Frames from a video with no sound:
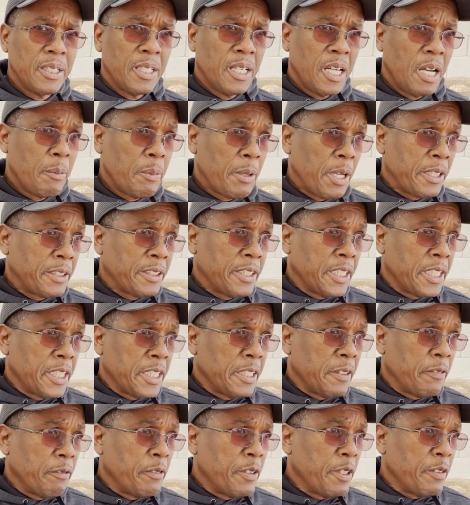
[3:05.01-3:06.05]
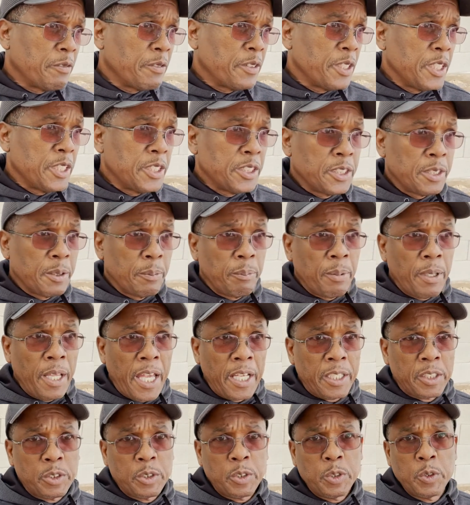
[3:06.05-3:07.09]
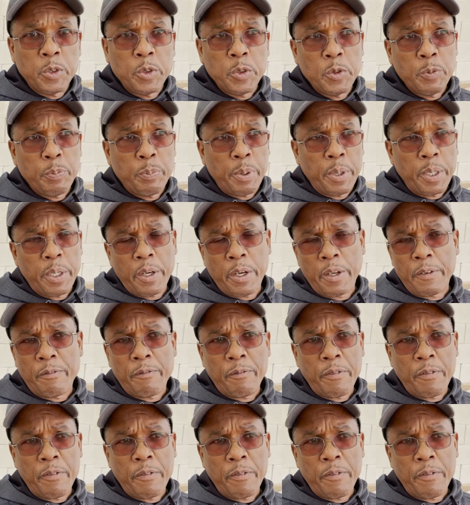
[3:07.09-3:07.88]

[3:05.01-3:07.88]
I mean, I think in the 50s, the black two-parent